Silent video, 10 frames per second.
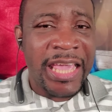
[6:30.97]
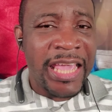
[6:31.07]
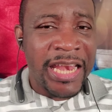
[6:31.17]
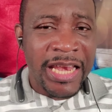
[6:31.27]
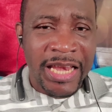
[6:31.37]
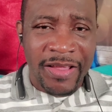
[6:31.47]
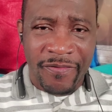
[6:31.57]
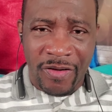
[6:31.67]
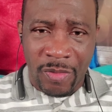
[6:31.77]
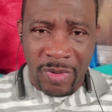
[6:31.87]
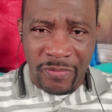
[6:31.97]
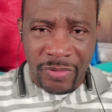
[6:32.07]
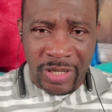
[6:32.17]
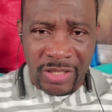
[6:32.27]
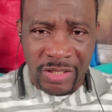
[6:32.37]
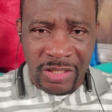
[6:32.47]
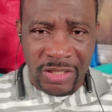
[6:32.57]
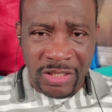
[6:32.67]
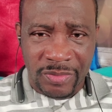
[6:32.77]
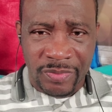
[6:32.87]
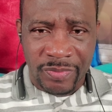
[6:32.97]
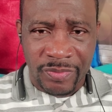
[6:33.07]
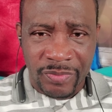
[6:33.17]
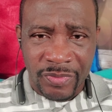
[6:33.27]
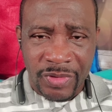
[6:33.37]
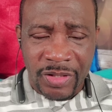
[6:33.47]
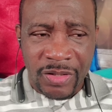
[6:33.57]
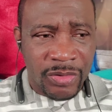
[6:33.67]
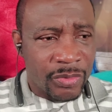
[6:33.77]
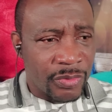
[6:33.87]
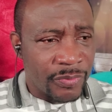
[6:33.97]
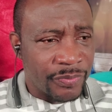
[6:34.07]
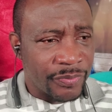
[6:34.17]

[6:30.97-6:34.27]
any form of relationship. You know,